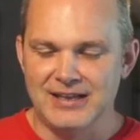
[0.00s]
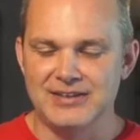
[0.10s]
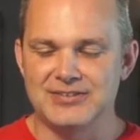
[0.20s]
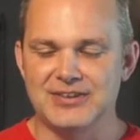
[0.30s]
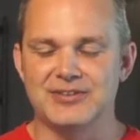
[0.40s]

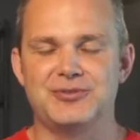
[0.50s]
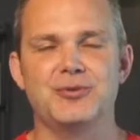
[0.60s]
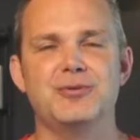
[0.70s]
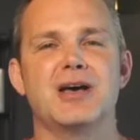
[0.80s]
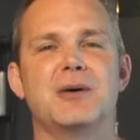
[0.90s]
And it says,
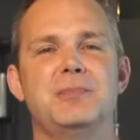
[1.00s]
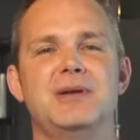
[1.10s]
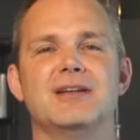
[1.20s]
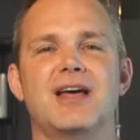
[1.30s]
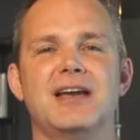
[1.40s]
Do not
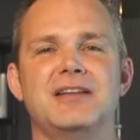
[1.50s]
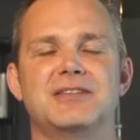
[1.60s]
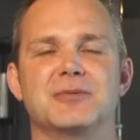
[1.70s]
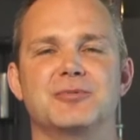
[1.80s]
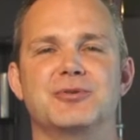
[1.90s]
be
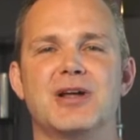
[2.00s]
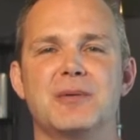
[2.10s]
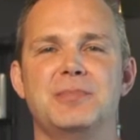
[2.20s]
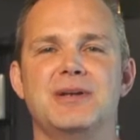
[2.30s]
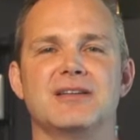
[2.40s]
like them. Do
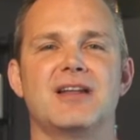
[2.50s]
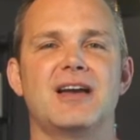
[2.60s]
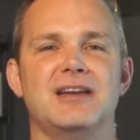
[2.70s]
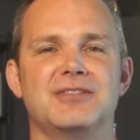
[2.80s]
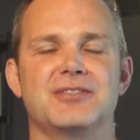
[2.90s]
not be
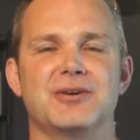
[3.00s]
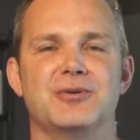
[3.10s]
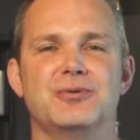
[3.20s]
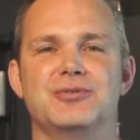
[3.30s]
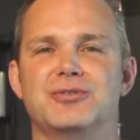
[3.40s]
like
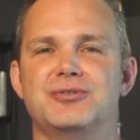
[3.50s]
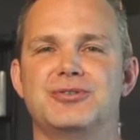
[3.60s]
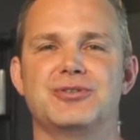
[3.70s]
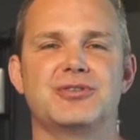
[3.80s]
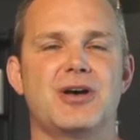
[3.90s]
those that
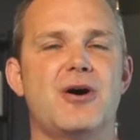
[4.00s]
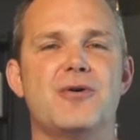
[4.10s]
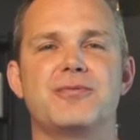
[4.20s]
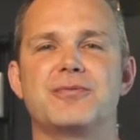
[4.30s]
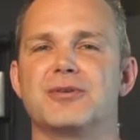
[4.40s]
just
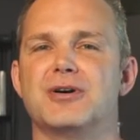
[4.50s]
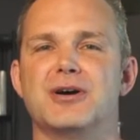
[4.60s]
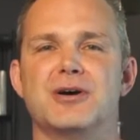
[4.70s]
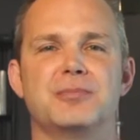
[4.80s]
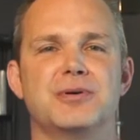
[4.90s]
offer
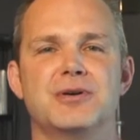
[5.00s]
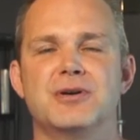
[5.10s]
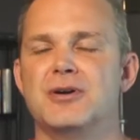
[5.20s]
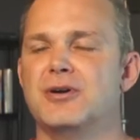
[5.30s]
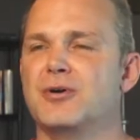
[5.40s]
up
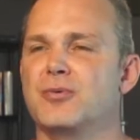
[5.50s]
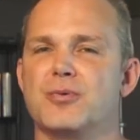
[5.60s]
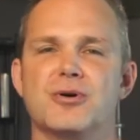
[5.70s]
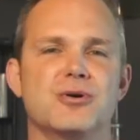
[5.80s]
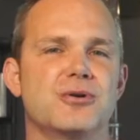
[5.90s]

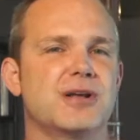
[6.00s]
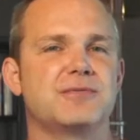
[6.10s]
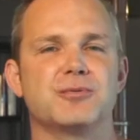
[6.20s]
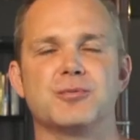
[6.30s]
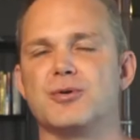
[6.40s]
word
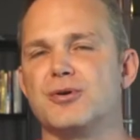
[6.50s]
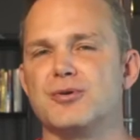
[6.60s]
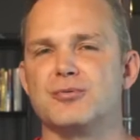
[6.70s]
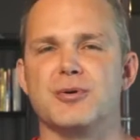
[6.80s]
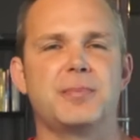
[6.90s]
after
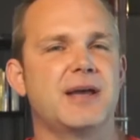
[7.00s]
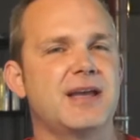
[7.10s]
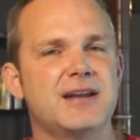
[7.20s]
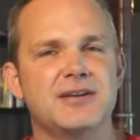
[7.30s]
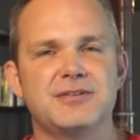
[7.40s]
word
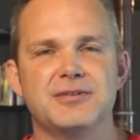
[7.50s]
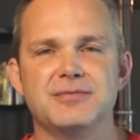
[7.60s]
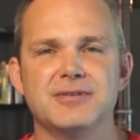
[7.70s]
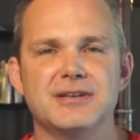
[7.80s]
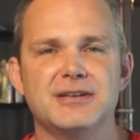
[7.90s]

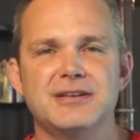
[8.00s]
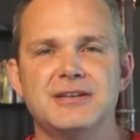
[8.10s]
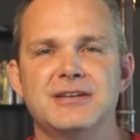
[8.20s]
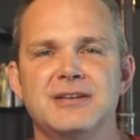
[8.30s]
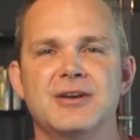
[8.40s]

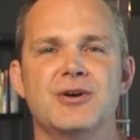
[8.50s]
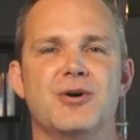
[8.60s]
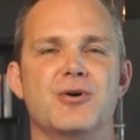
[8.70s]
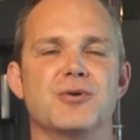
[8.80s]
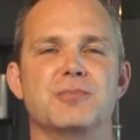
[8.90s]
repetitively,
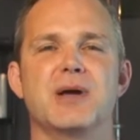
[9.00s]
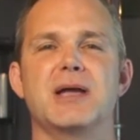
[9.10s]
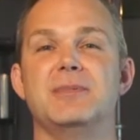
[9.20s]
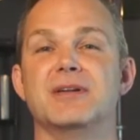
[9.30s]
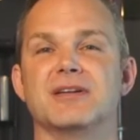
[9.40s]
or
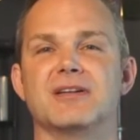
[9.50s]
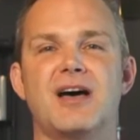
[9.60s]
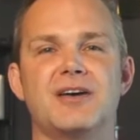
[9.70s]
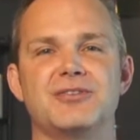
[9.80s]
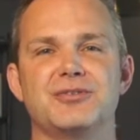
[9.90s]
maybe
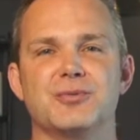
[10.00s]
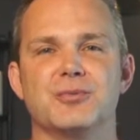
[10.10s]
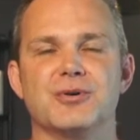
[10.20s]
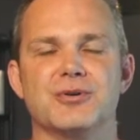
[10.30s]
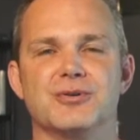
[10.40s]
lots of
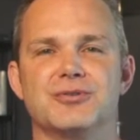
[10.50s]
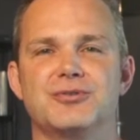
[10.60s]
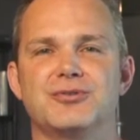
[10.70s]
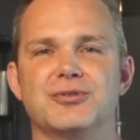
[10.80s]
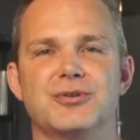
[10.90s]

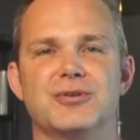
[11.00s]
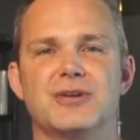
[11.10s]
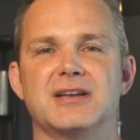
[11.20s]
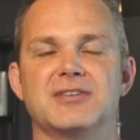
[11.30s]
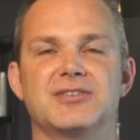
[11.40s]
words just so that
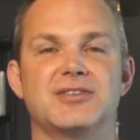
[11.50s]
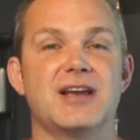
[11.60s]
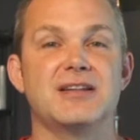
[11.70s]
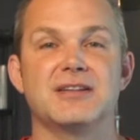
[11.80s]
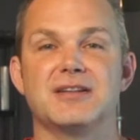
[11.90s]
they can
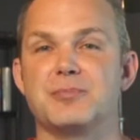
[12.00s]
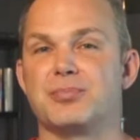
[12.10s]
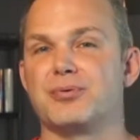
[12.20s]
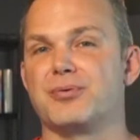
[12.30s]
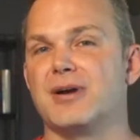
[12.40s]
say that they
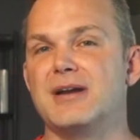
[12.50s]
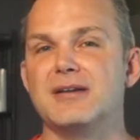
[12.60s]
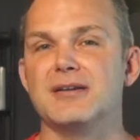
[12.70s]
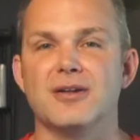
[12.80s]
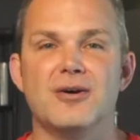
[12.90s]

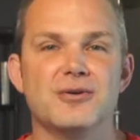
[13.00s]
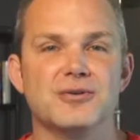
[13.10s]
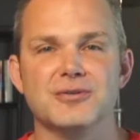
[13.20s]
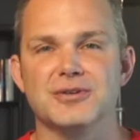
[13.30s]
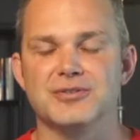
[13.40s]
pray
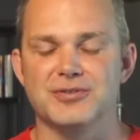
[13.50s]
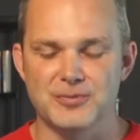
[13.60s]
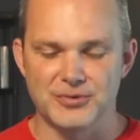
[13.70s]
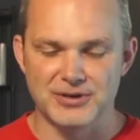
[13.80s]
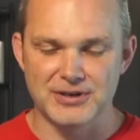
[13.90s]
longer than
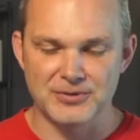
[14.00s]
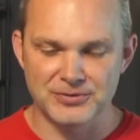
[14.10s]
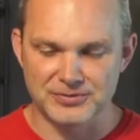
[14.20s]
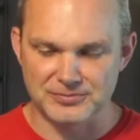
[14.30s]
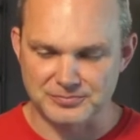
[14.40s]
someone
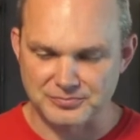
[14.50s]
else.